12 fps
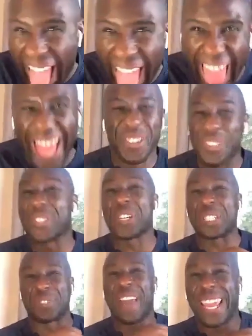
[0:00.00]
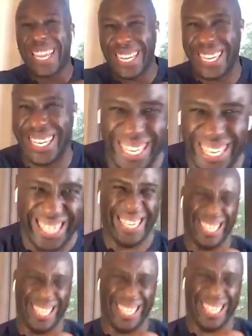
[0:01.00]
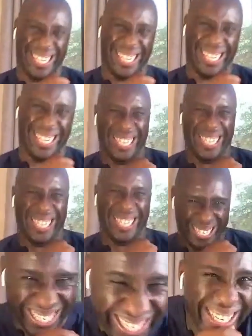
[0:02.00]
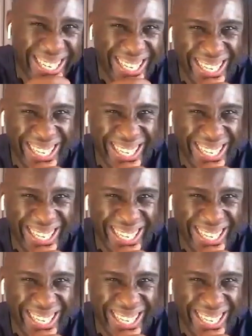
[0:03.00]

Who's yours? No, you know, my main person